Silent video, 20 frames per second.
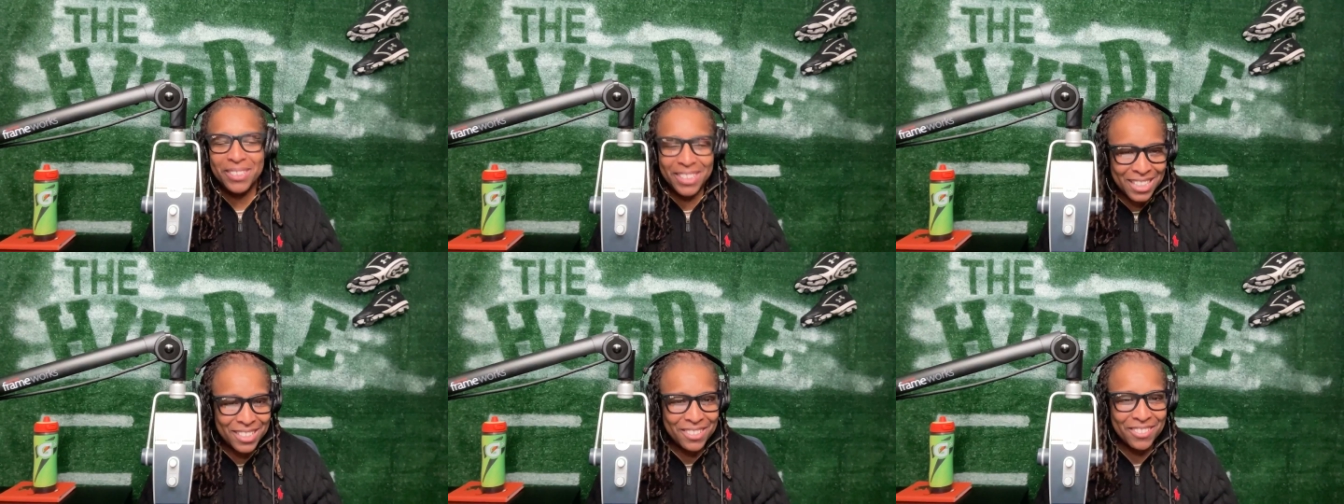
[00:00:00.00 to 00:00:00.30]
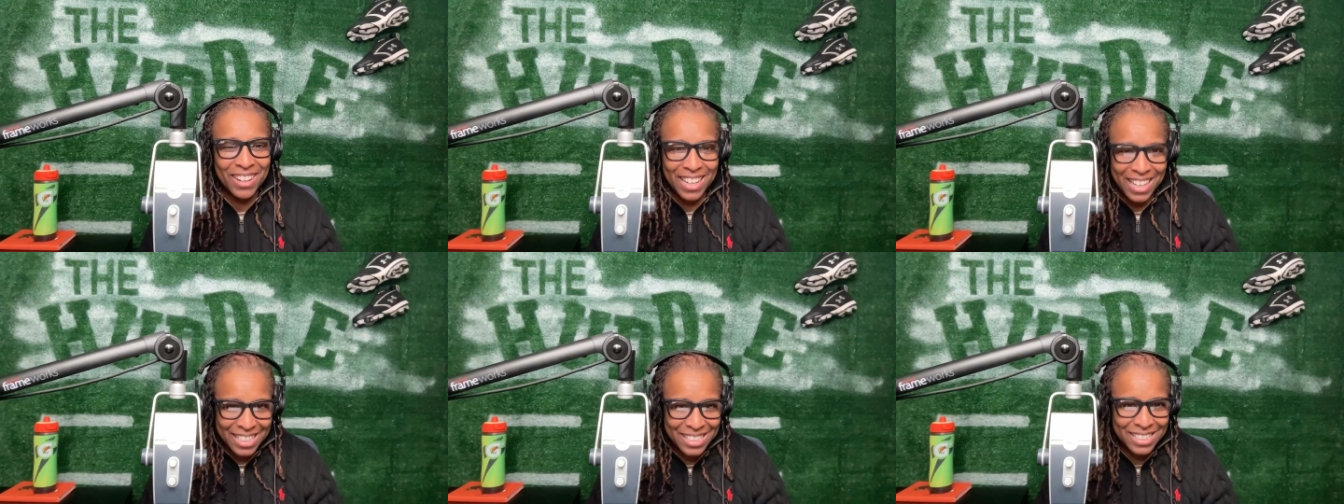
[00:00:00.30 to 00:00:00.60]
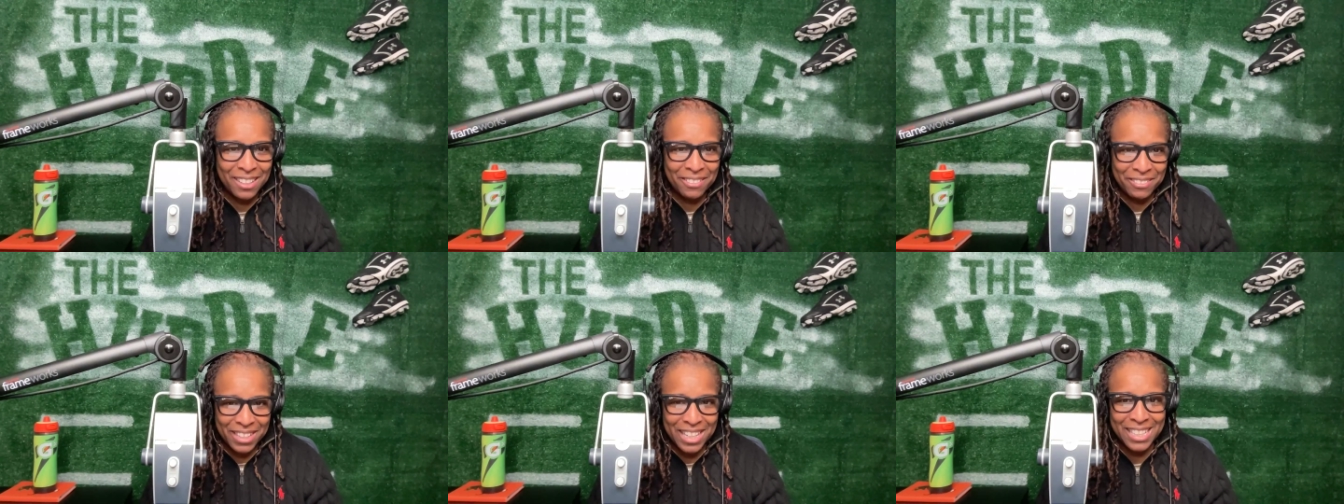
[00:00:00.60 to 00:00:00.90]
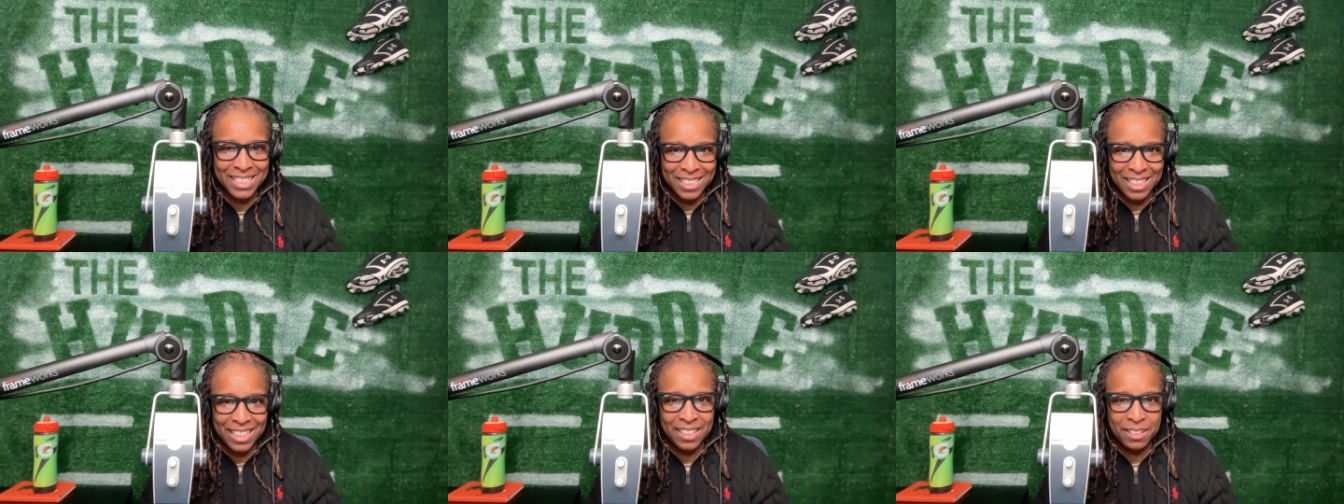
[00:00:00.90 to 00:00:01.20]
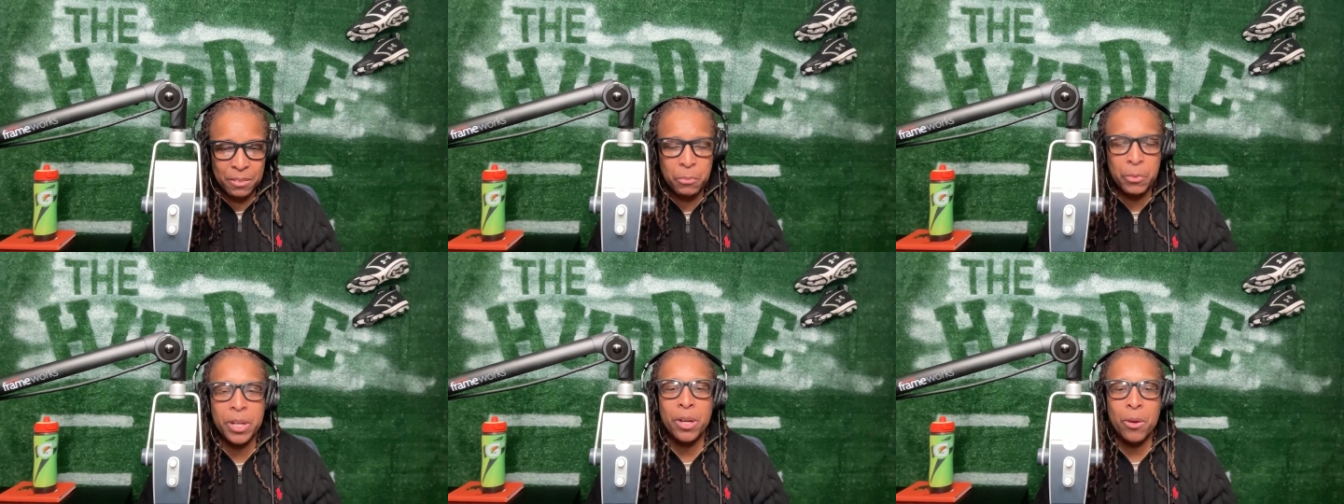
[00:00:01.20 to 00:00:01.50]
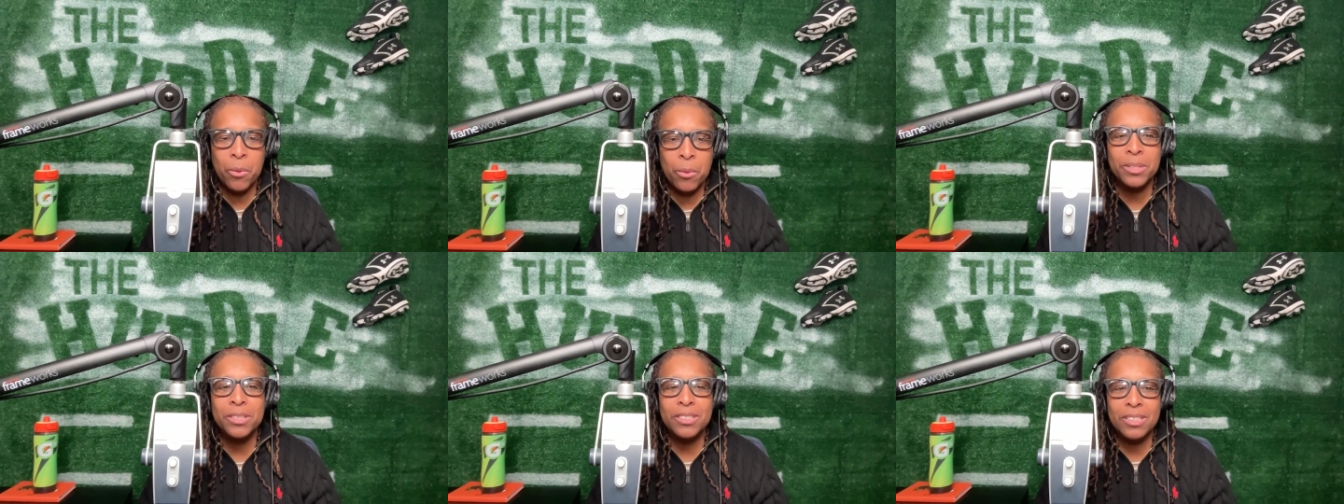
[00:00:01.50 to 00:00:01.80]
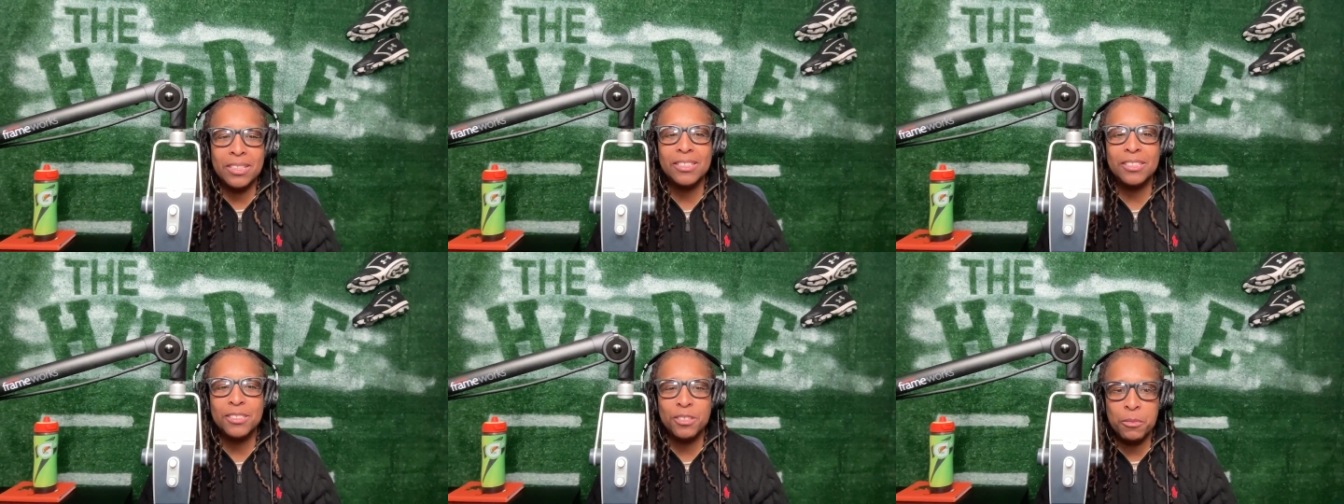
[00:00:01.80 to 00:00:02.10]
That's right. I said what I said. We're going
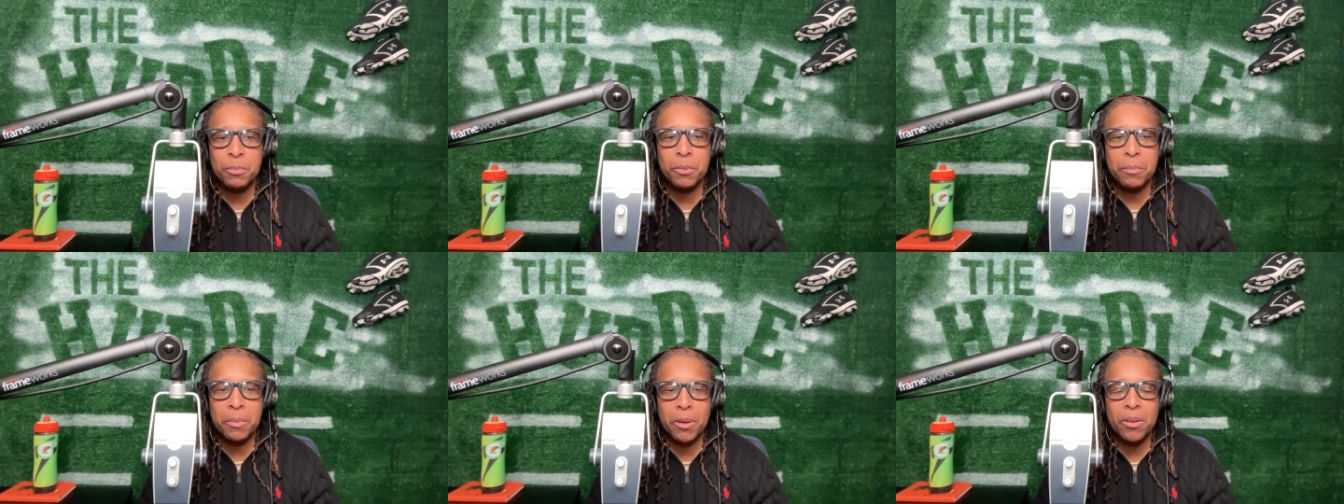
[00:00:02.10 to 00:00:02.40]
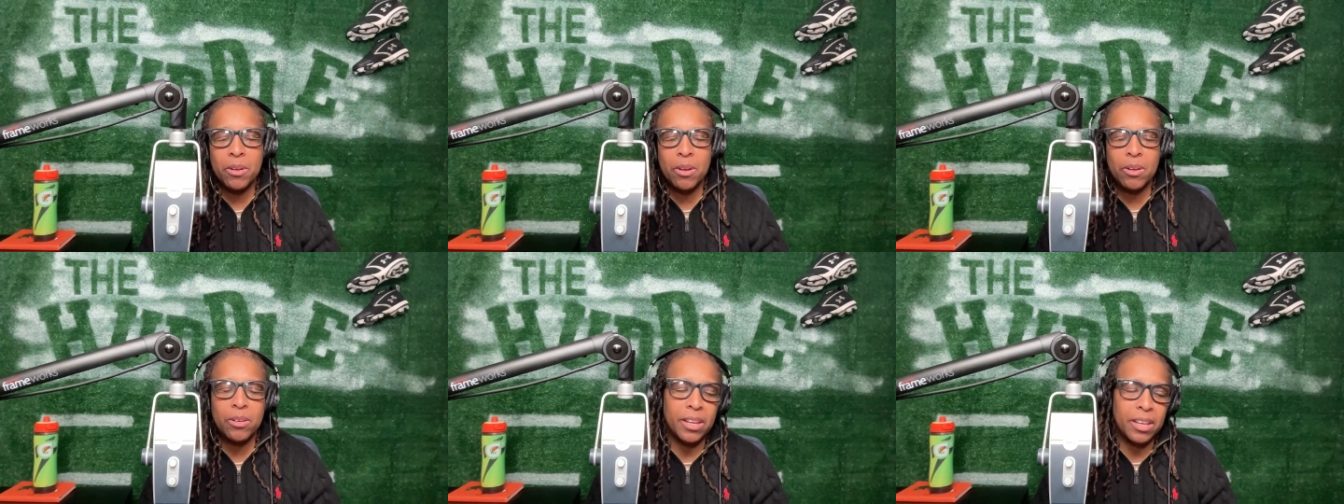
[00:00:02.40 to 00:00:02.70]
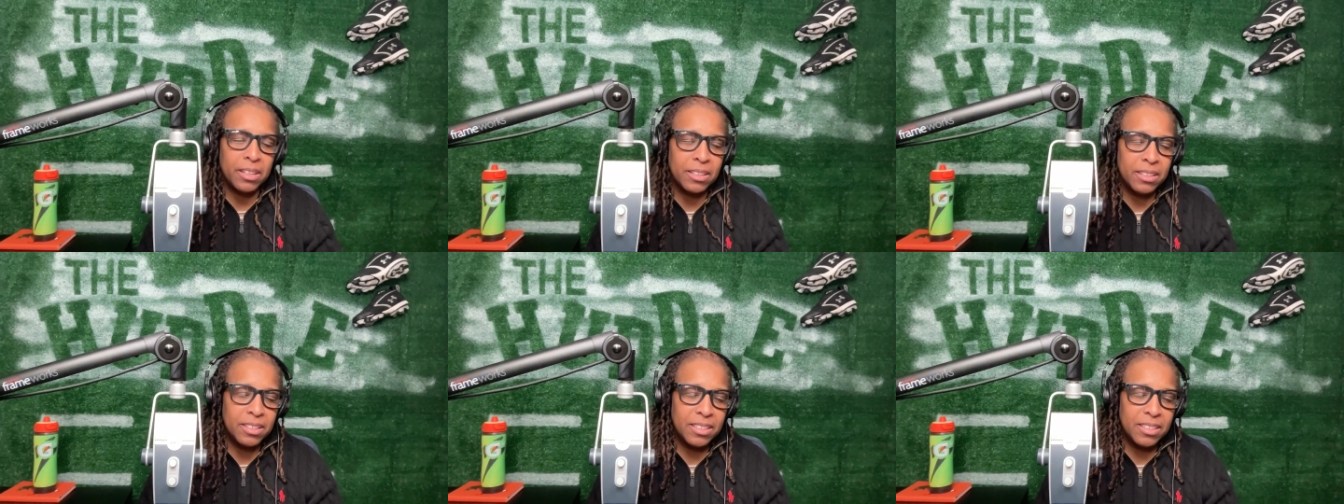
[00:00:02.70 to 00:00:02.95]
to the Super Bowl. Okay.